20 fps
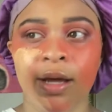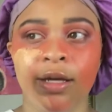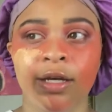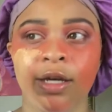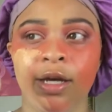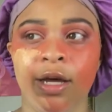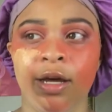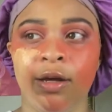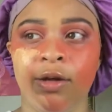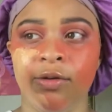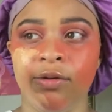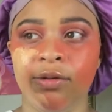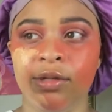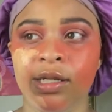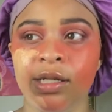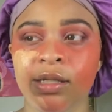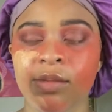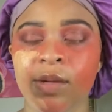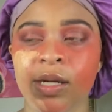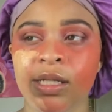Yo,
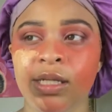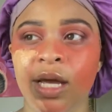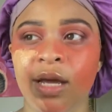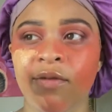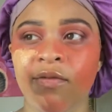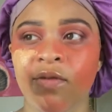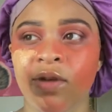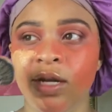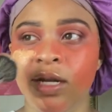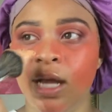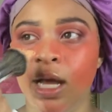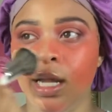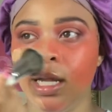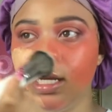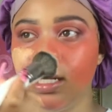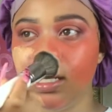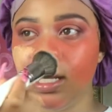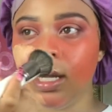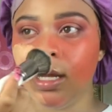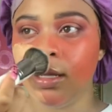this smells like vanilla
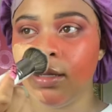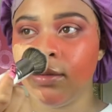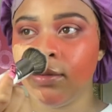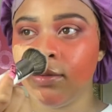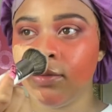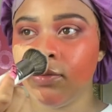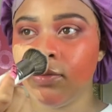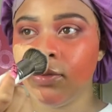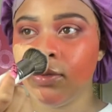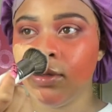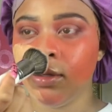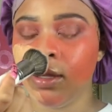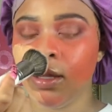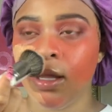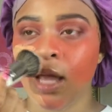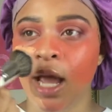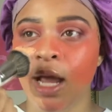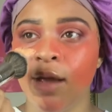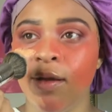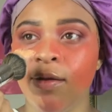cake.
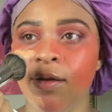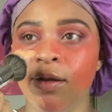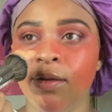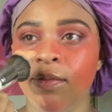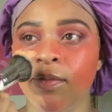Like,